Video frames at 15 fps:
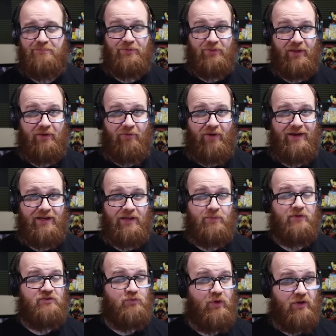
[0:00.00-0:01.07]
play rate in
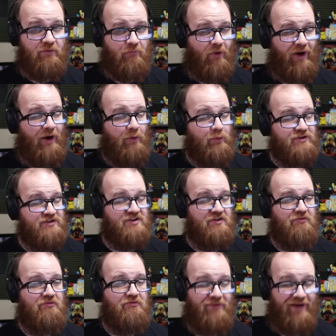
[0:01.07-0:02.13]
the 24 hours
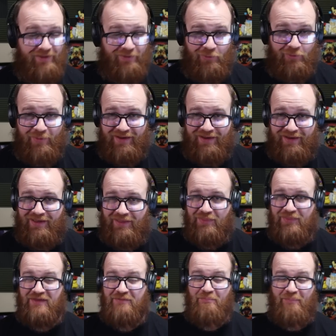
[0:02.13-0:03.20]
following
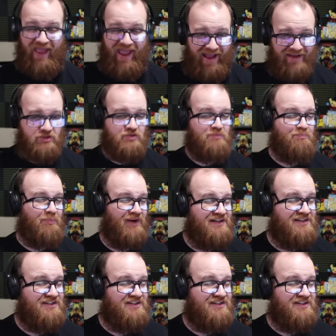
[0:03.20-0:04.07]
the patch, but it